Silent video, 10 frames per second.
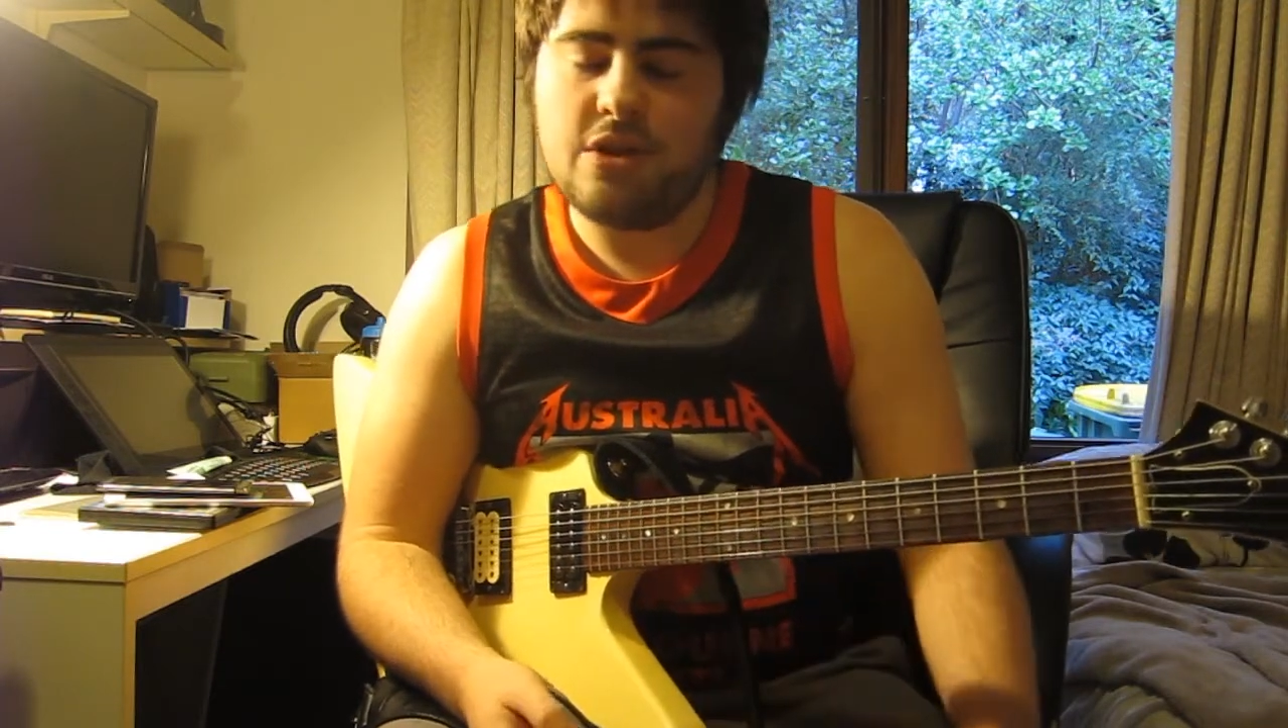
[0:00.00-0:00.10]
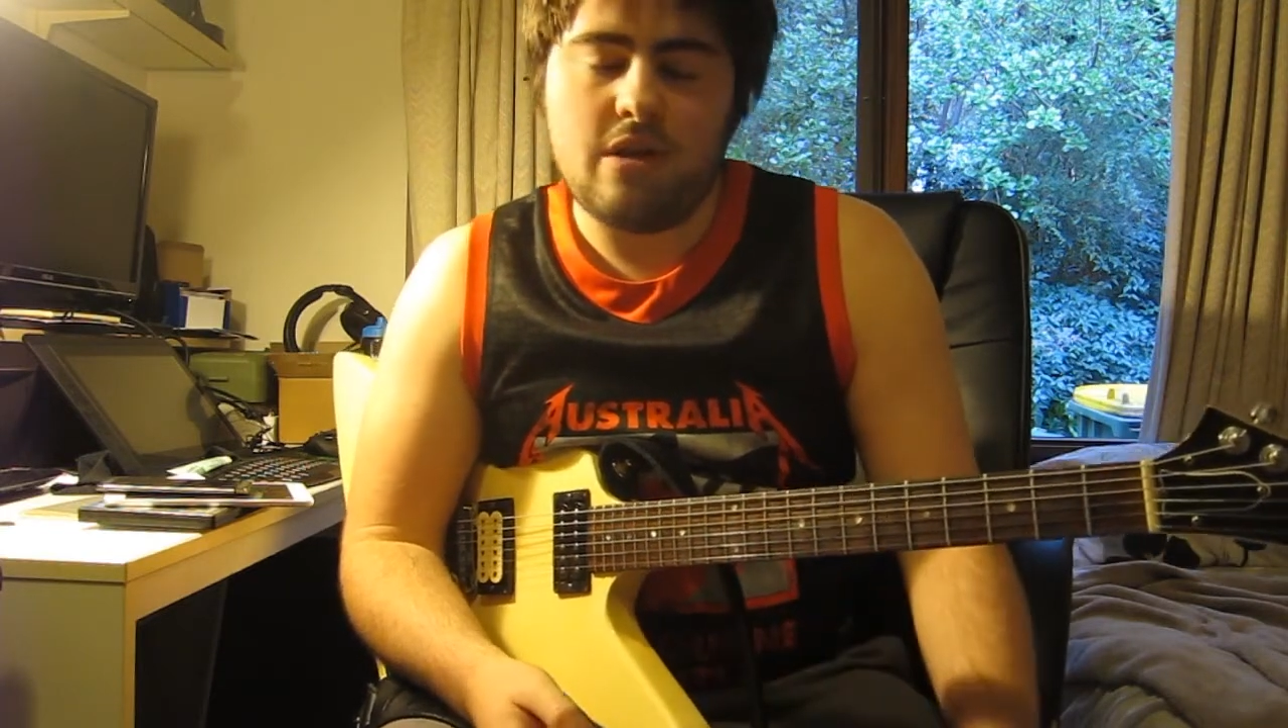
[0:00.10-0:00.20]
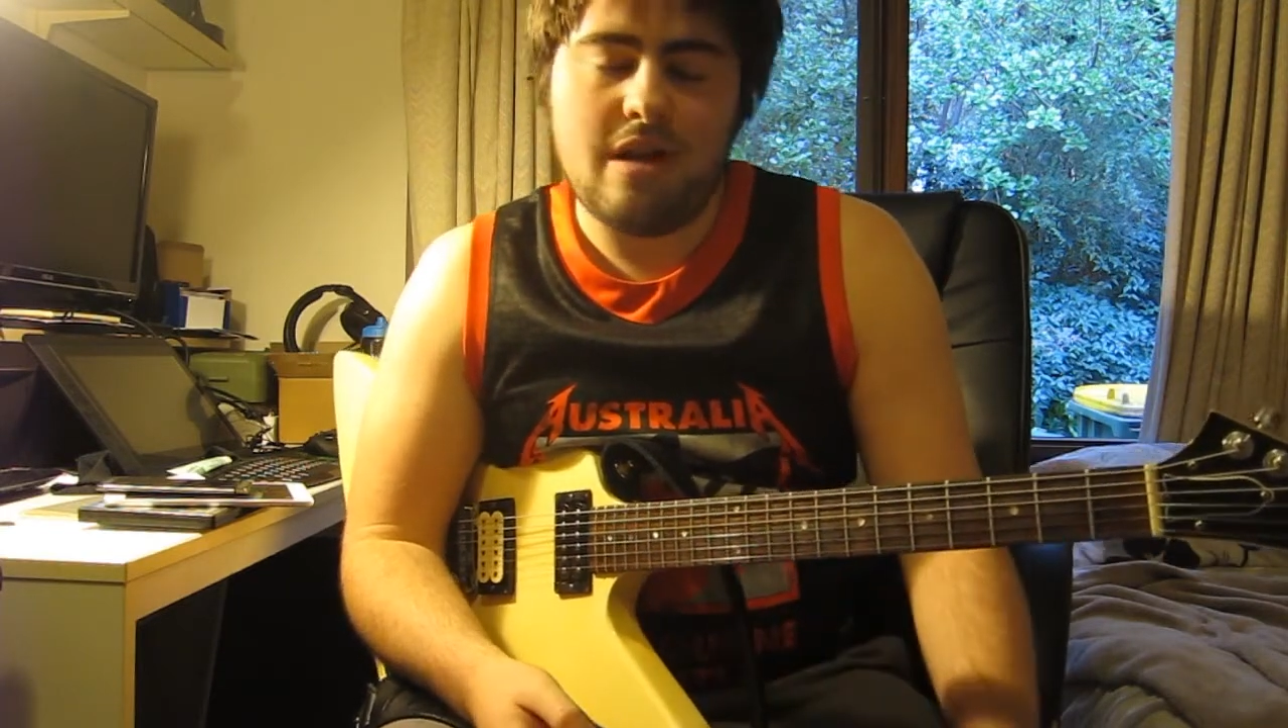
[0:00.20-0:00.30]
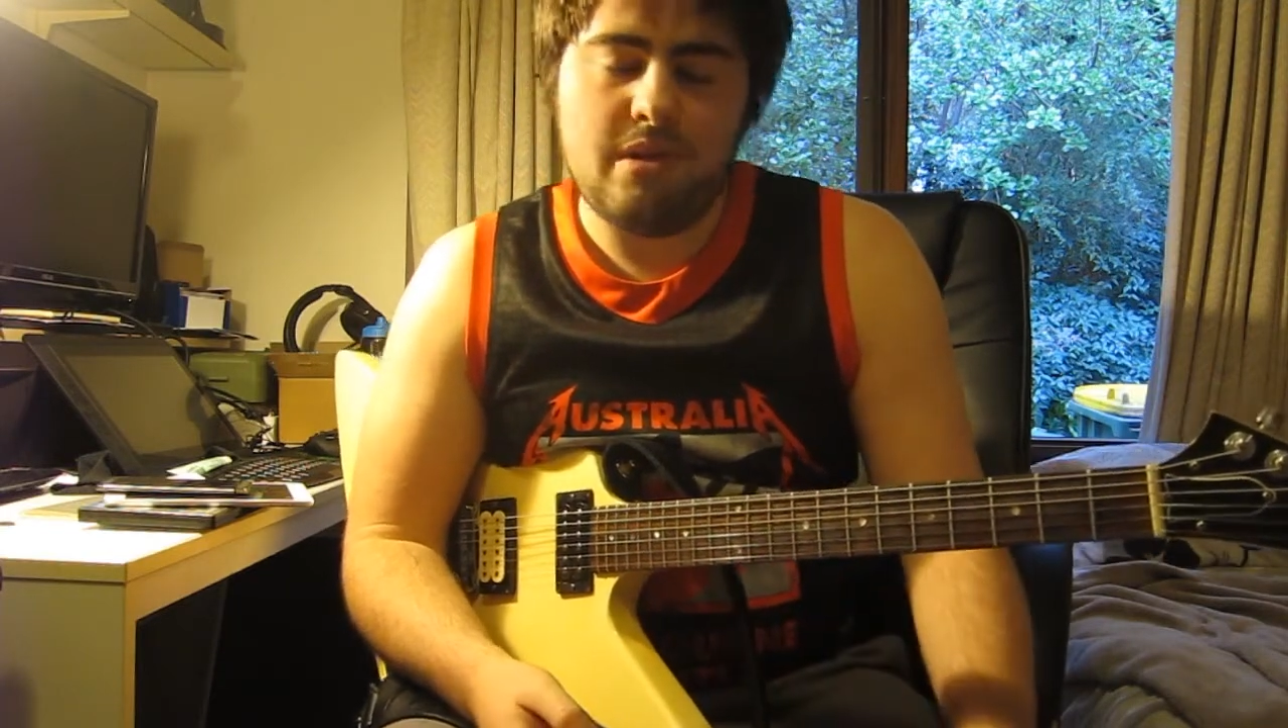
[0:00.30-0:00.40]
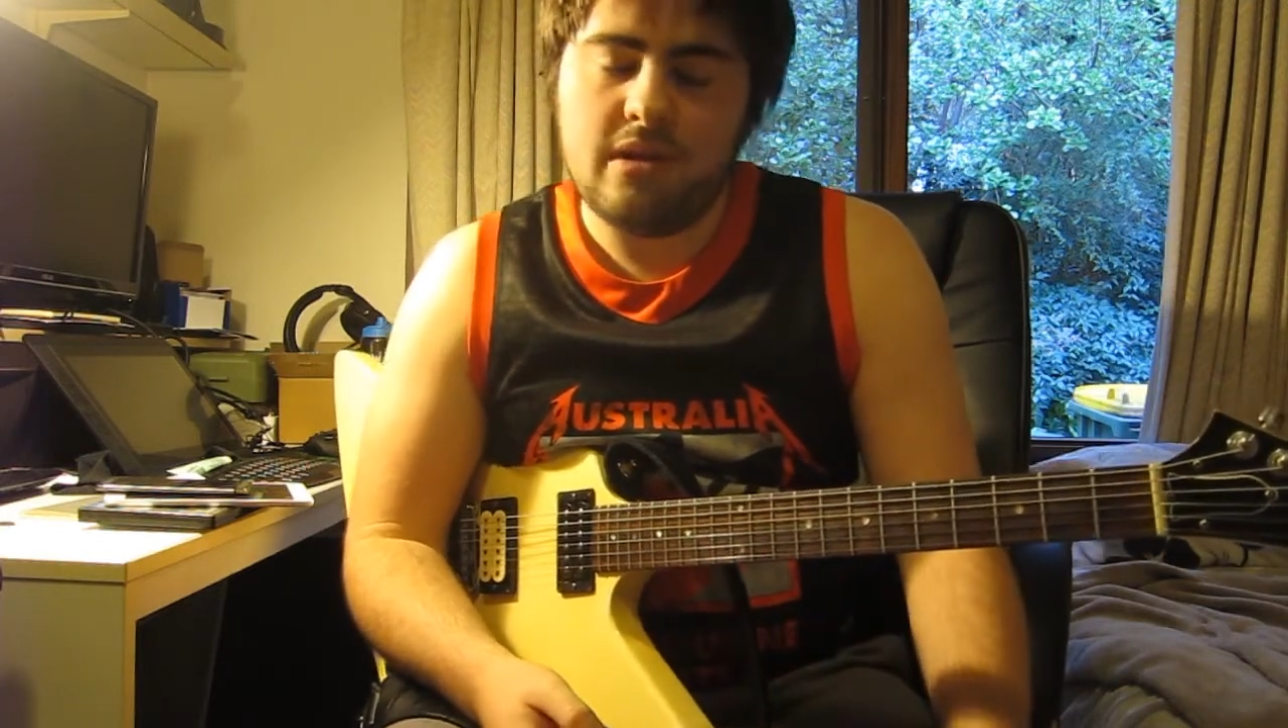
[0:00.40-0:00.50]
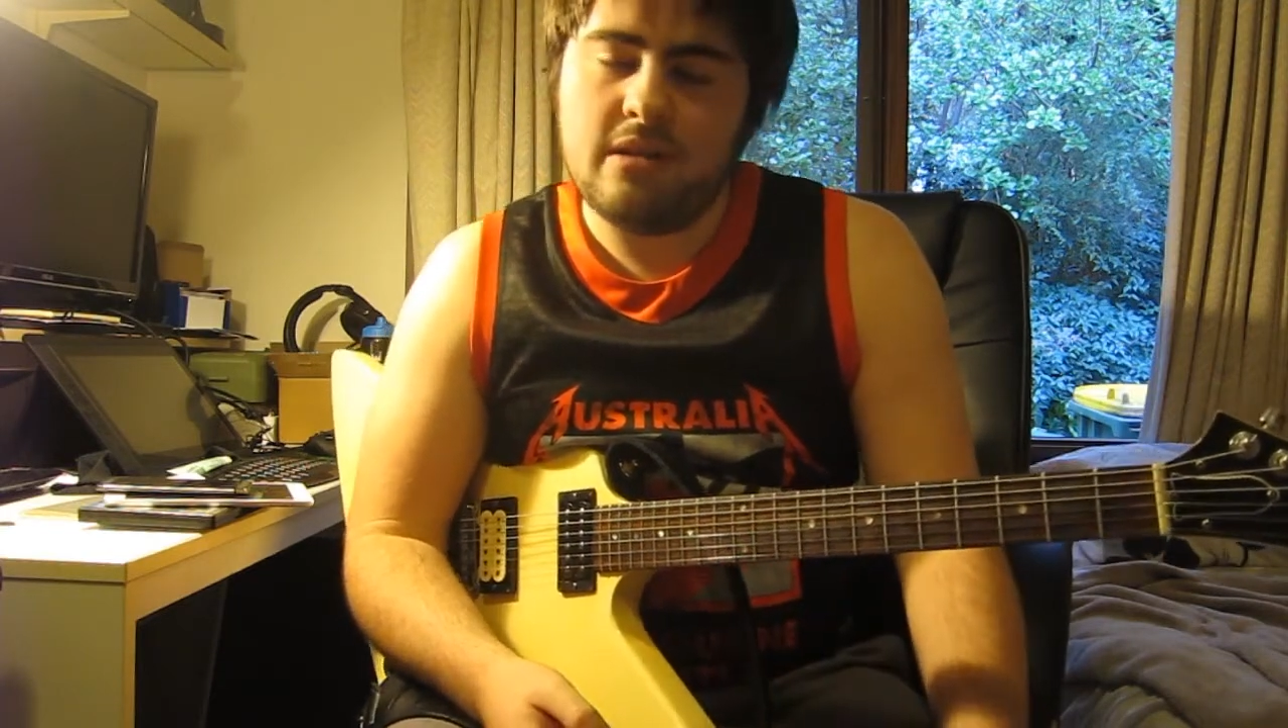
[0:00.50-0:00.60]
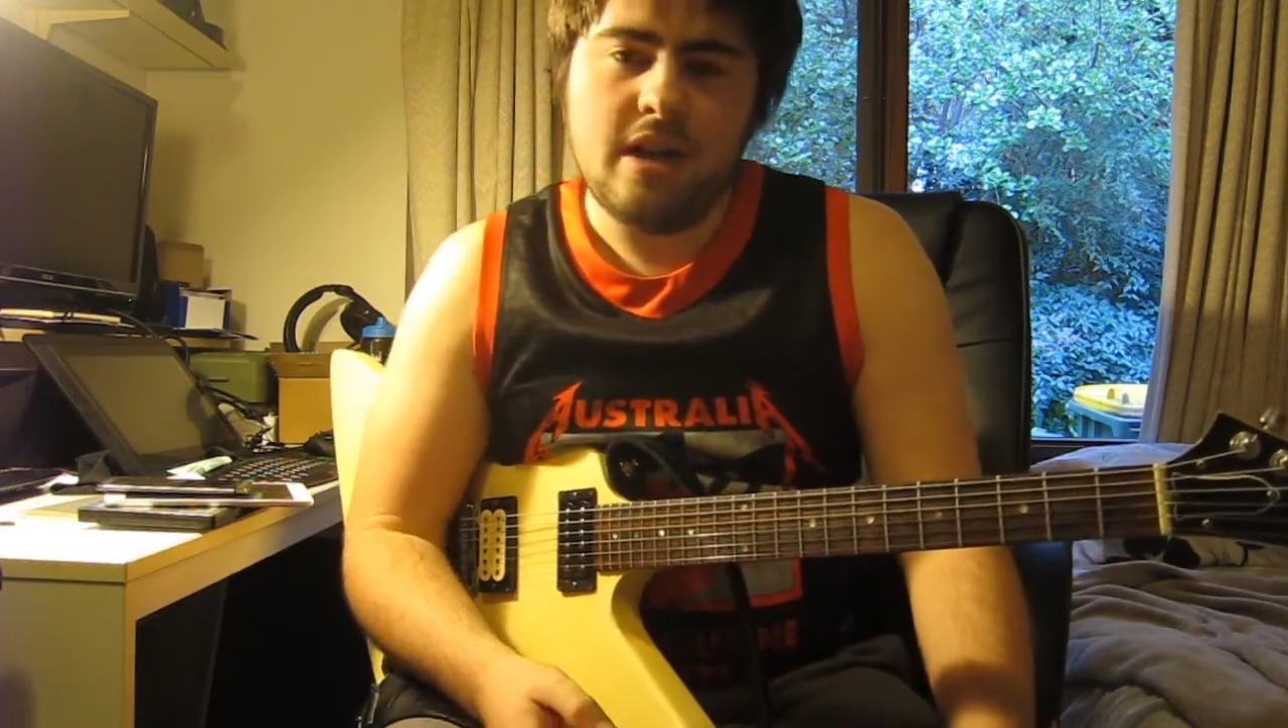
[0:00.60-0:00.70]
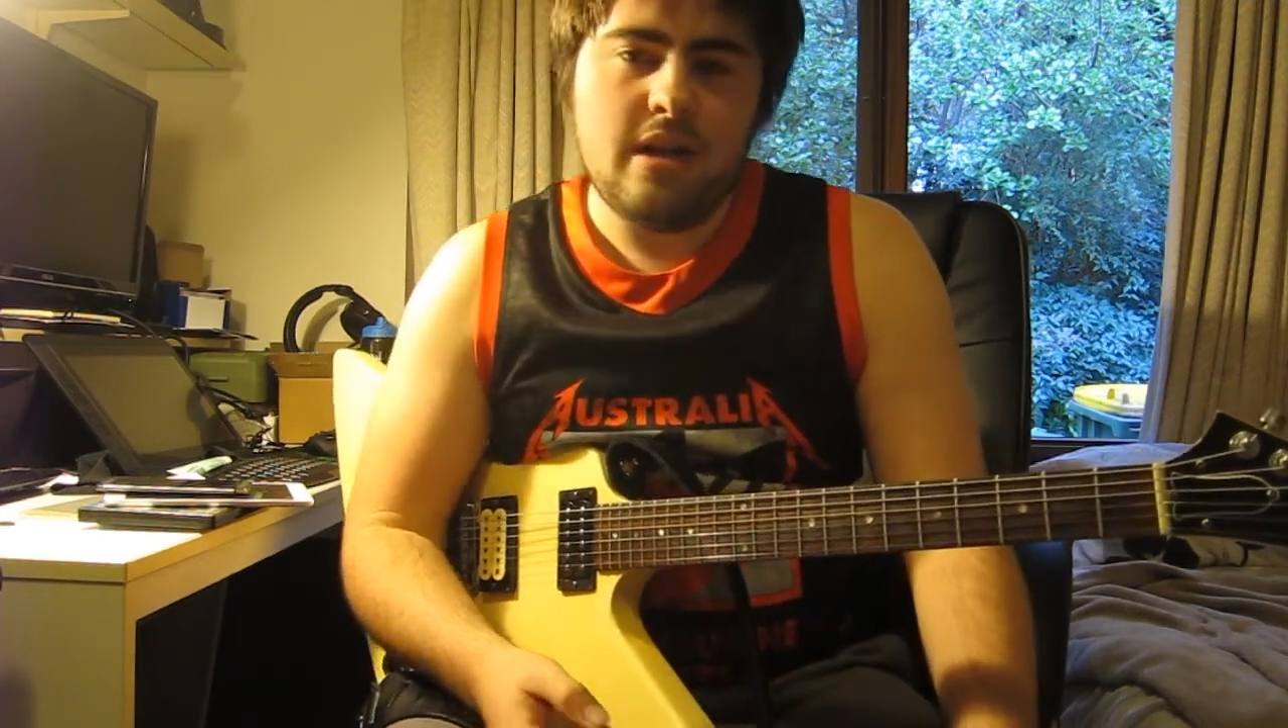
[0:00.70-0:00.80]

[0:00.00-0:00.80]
tripod,